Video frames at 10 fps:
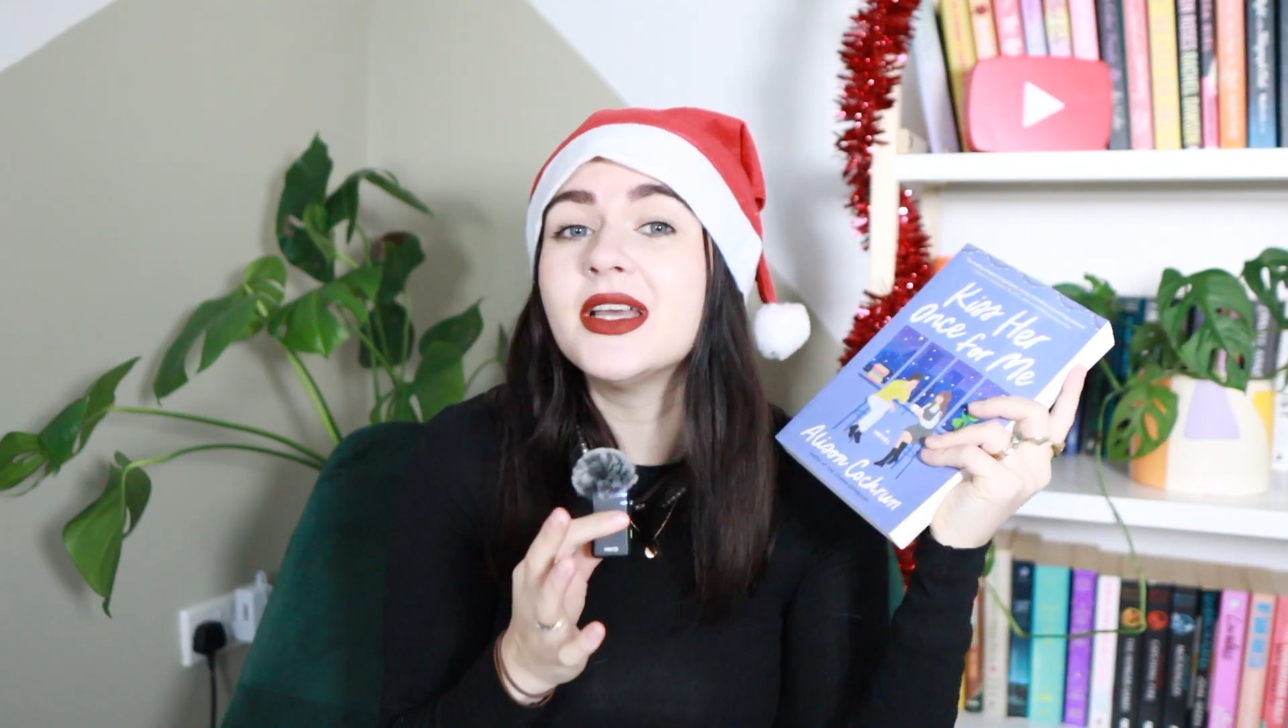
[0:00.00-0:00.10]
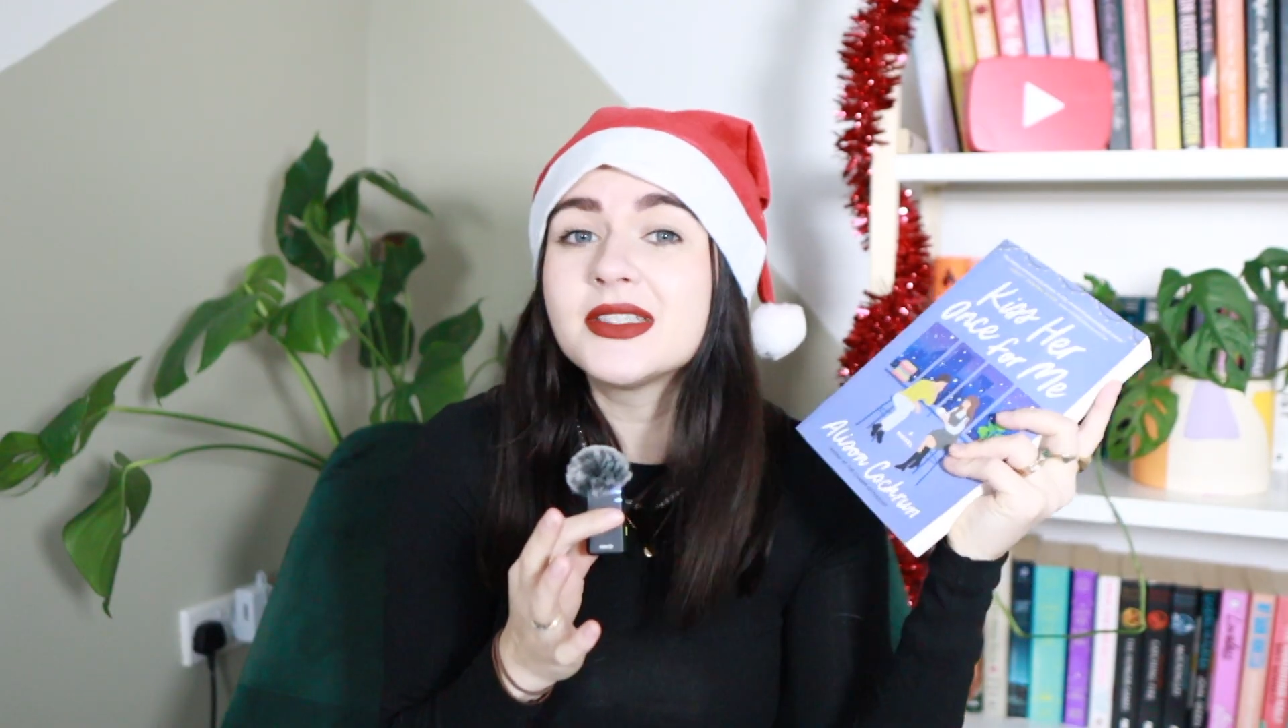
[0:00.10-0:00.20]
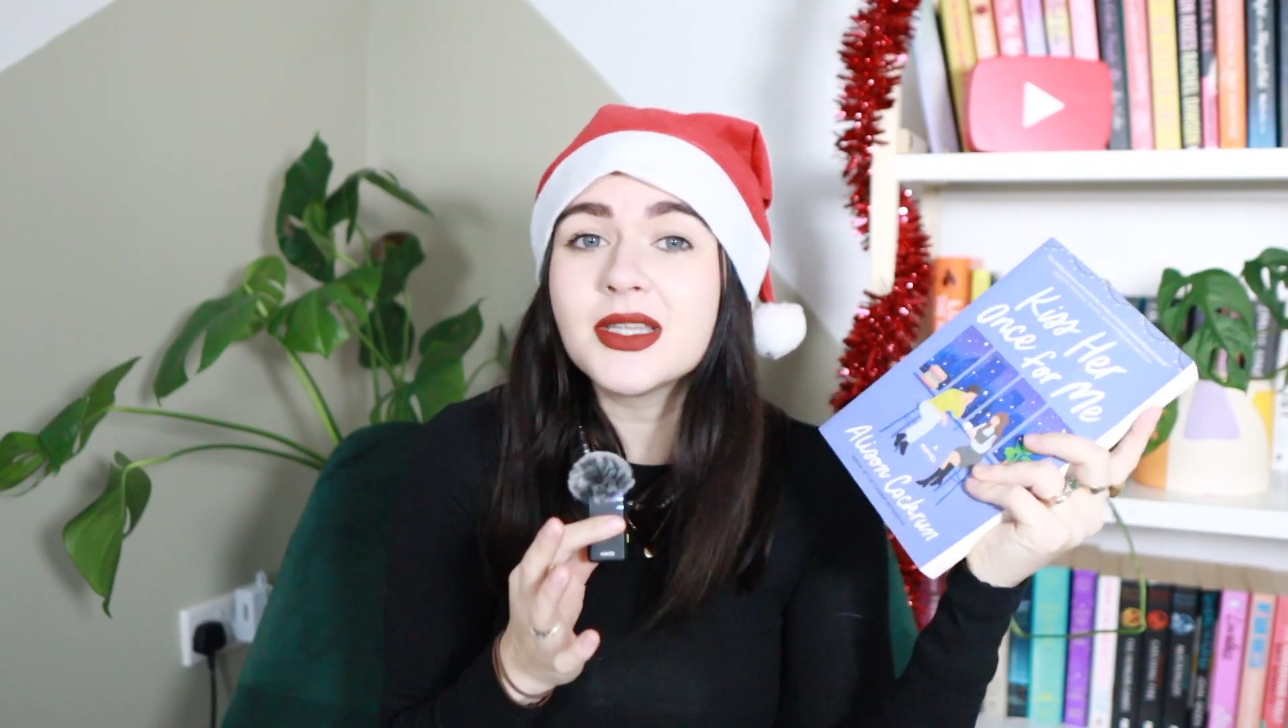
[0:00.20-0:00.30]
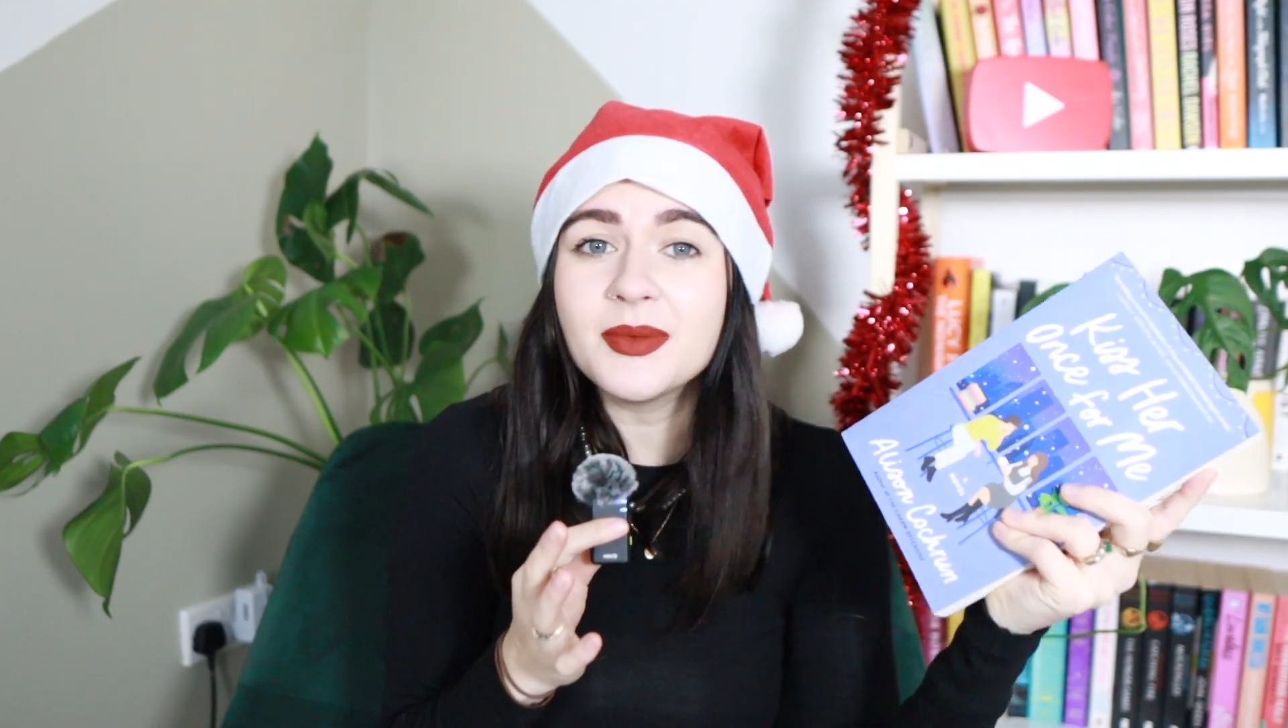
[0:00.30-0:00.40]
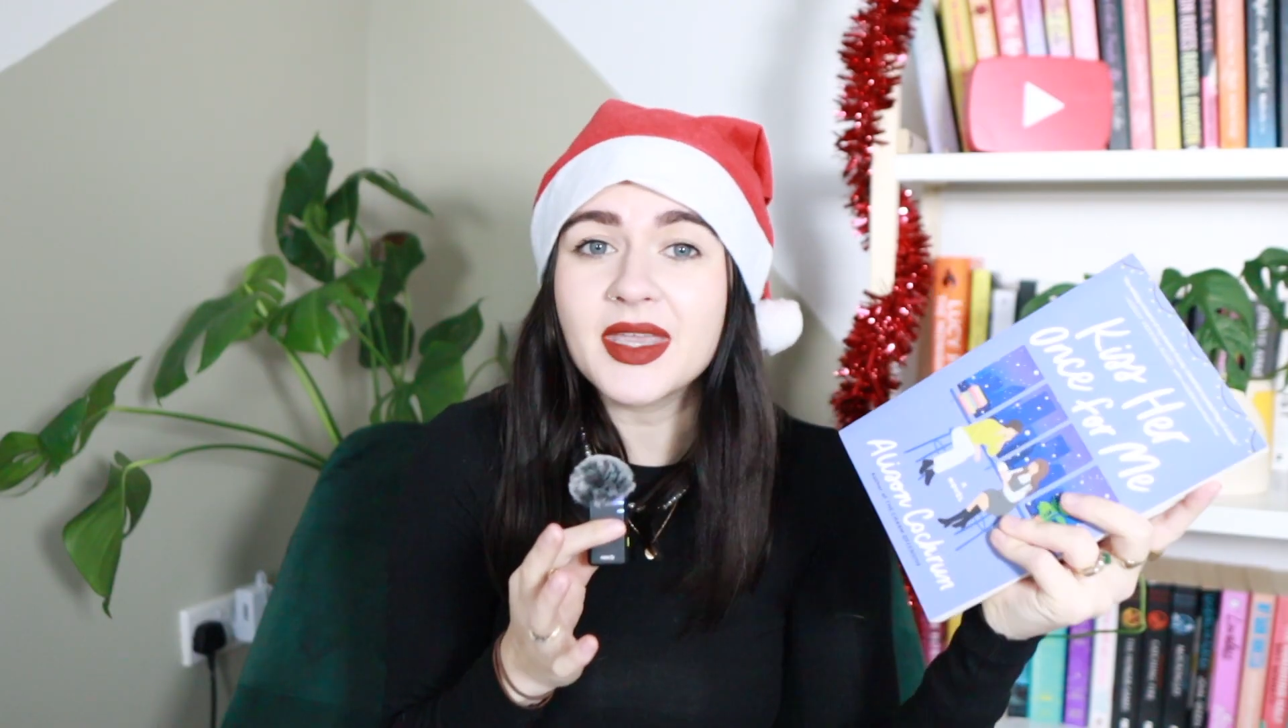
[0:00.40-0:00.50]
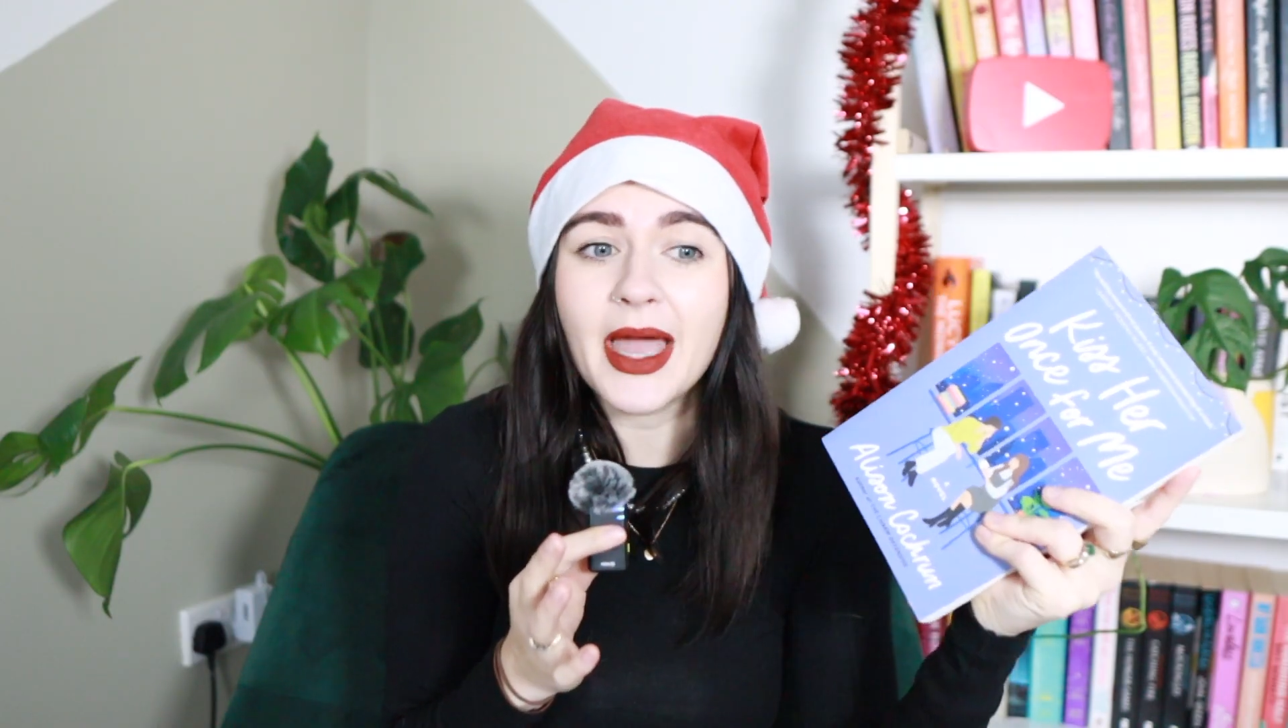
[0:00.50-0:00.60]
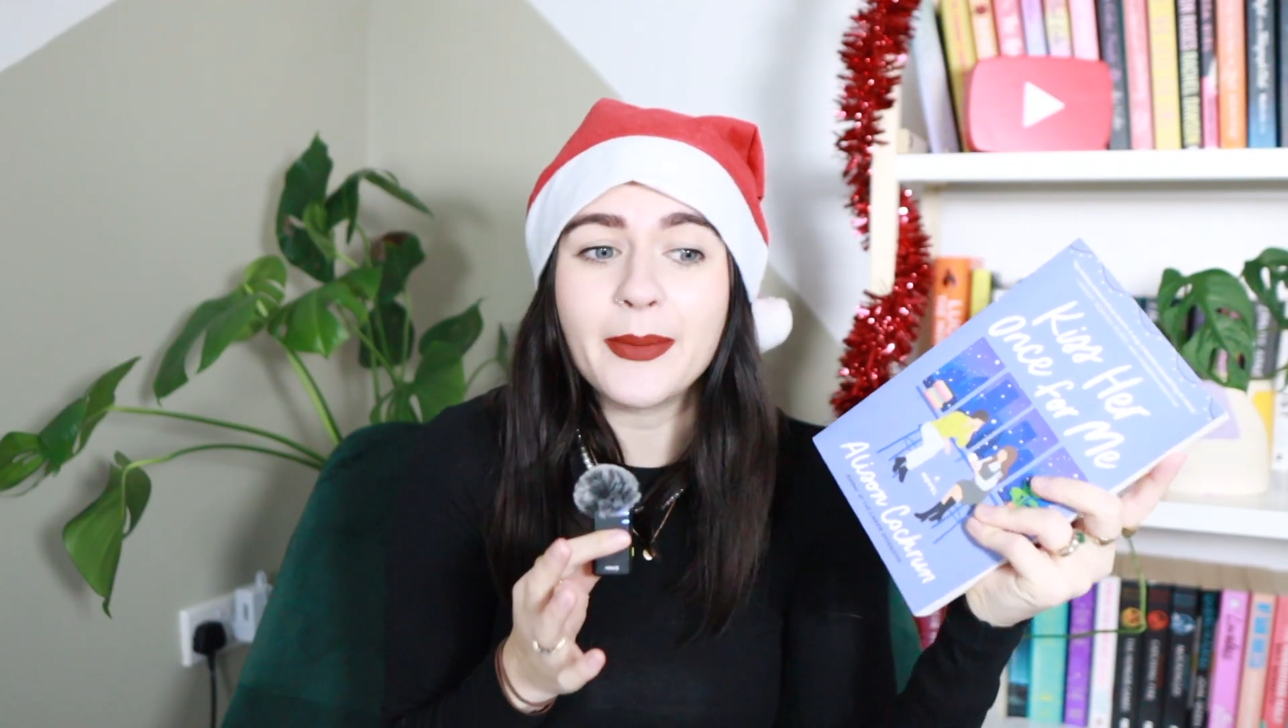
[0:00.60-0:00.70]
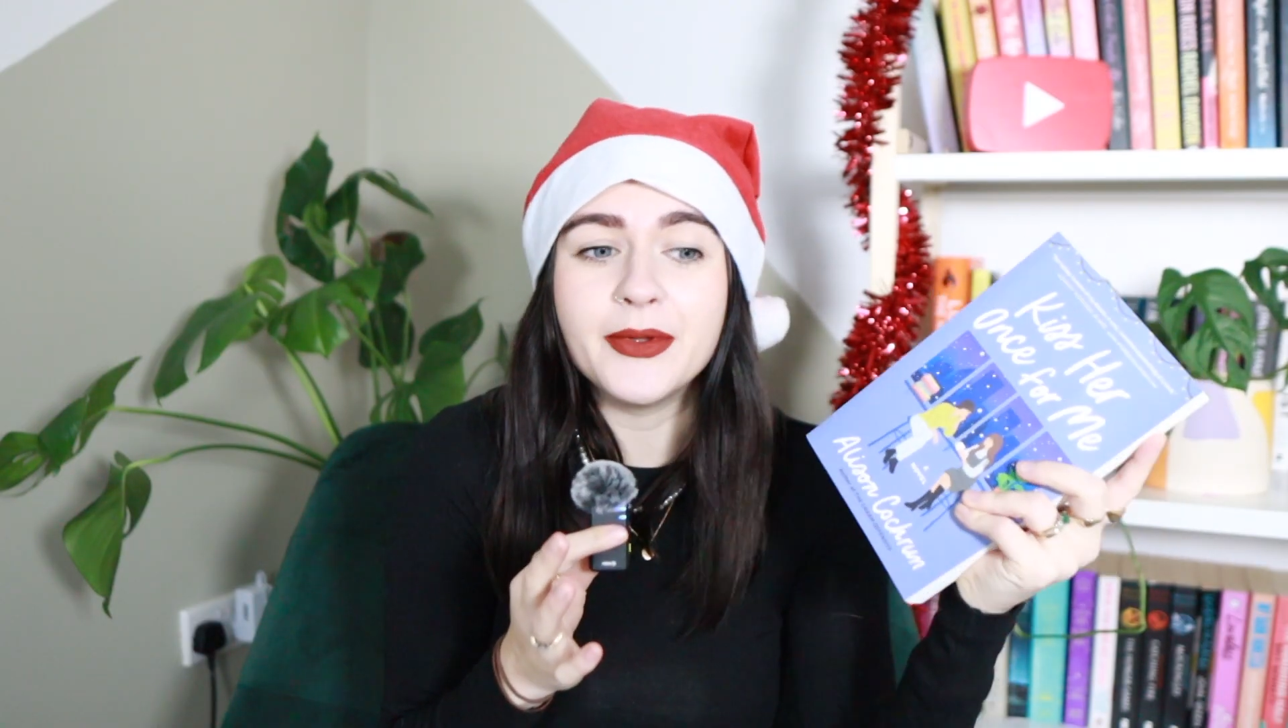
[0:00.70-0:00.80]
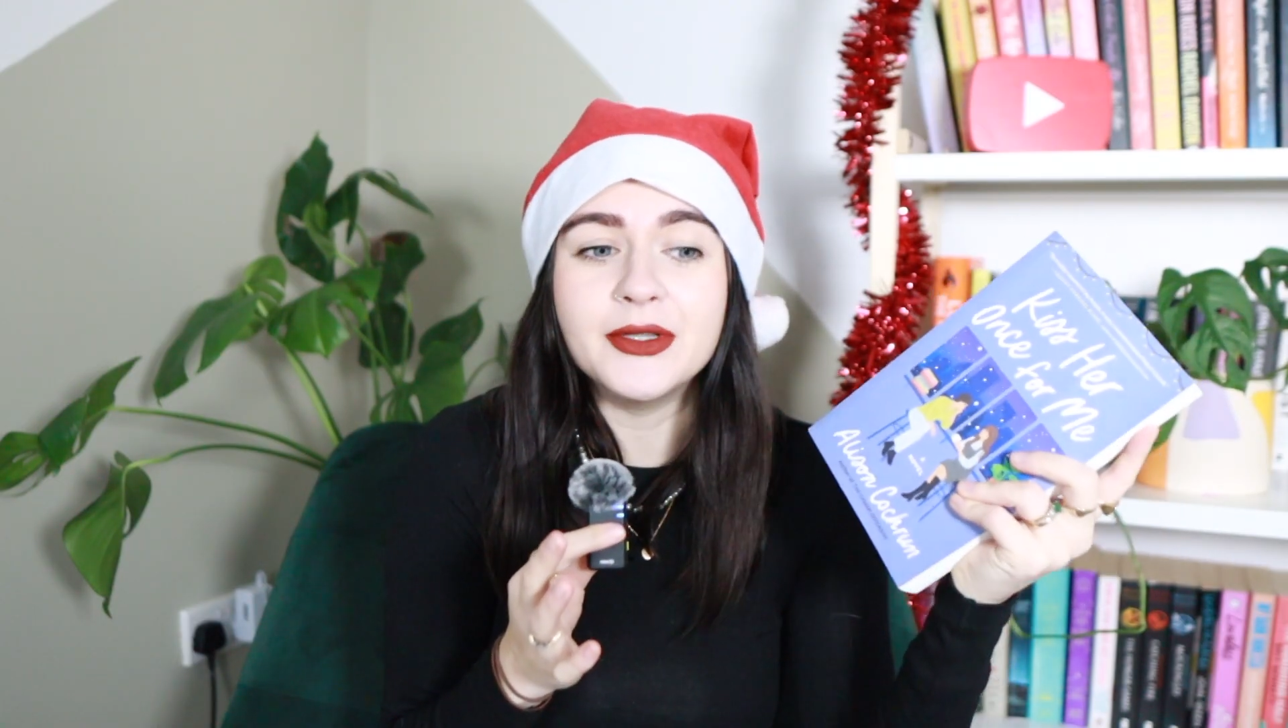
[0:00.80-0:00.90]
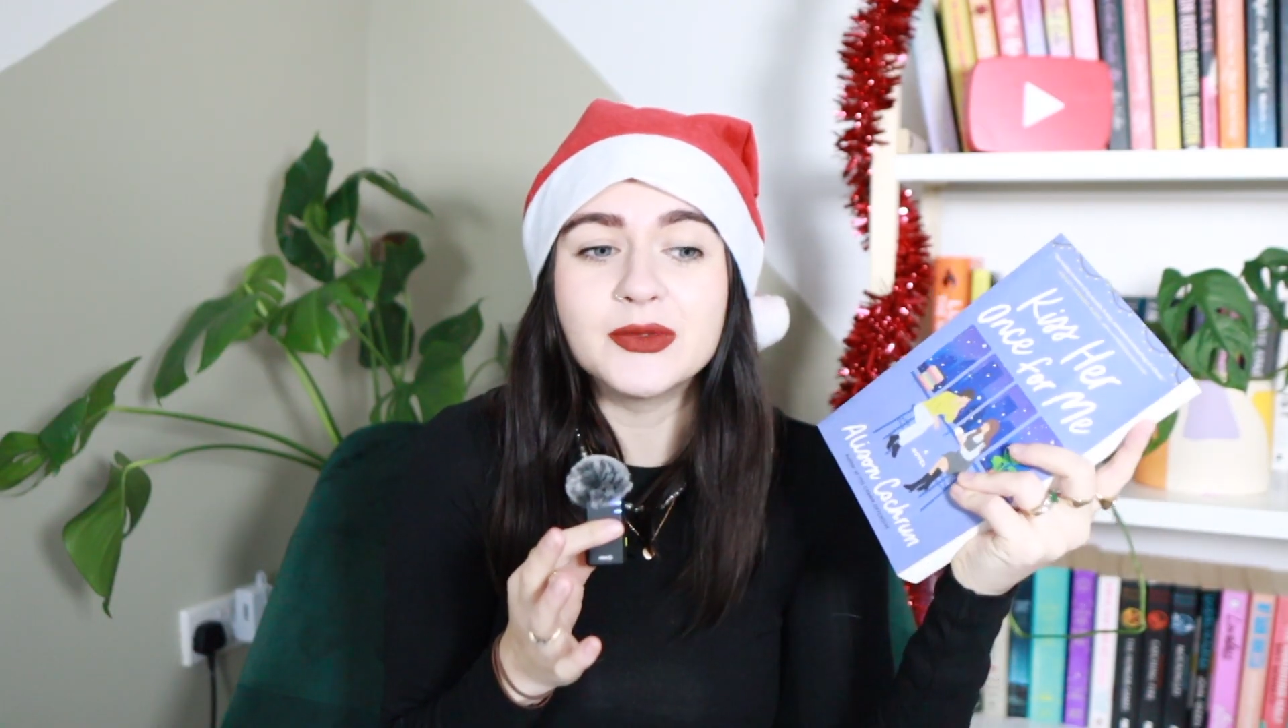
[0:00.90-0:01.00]
Something
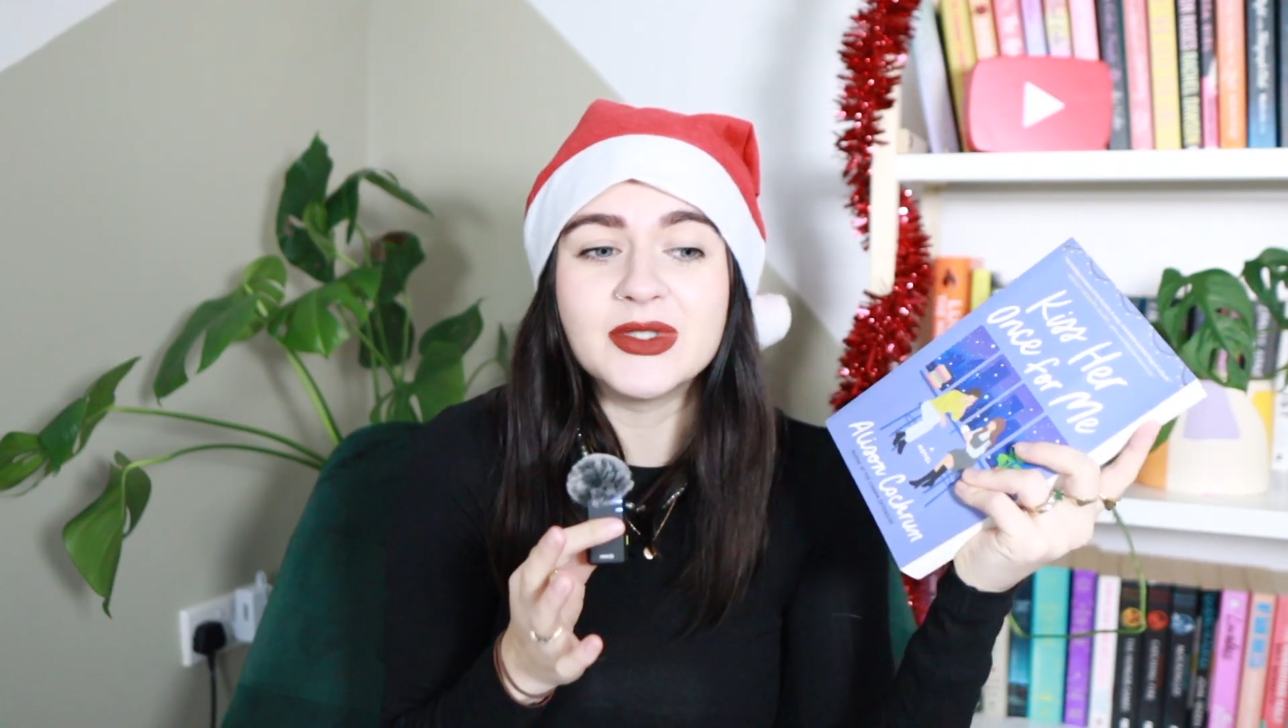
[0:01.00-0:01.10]
happens,